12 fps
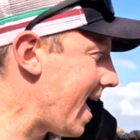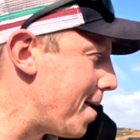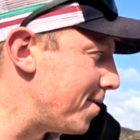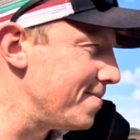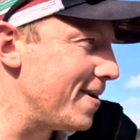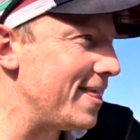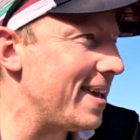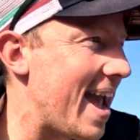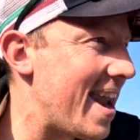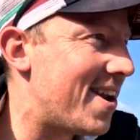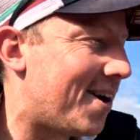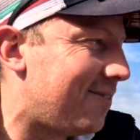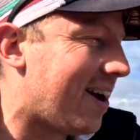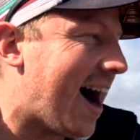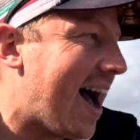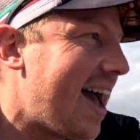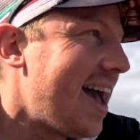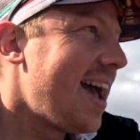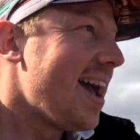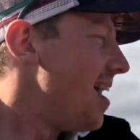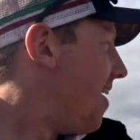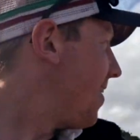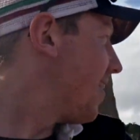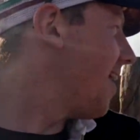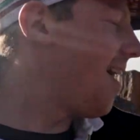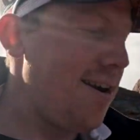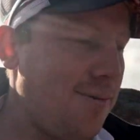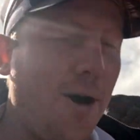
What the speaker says: That would be the end of you. I don't know